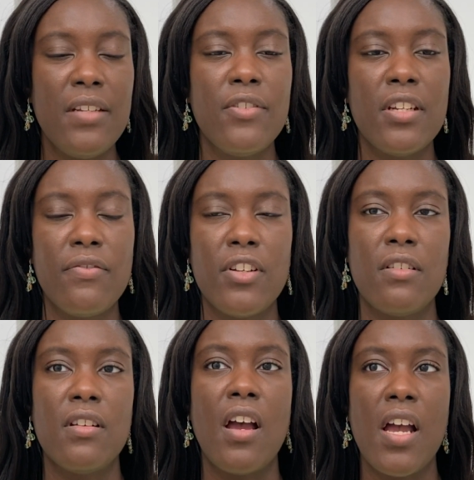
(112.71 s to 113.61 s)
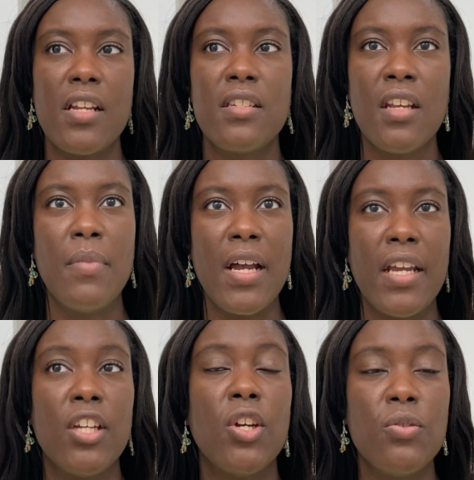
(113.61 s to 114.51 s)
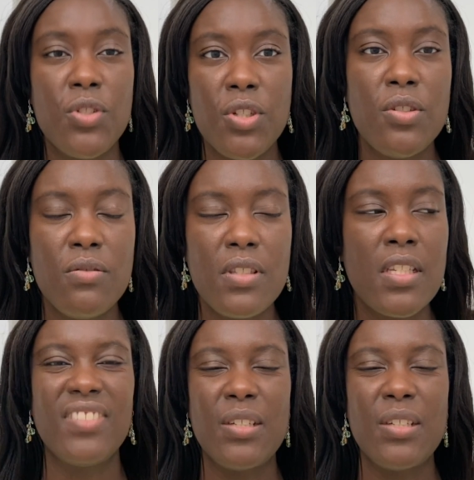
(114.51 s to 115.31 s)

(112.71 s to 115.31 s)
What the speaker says: even if they're not my go-tos.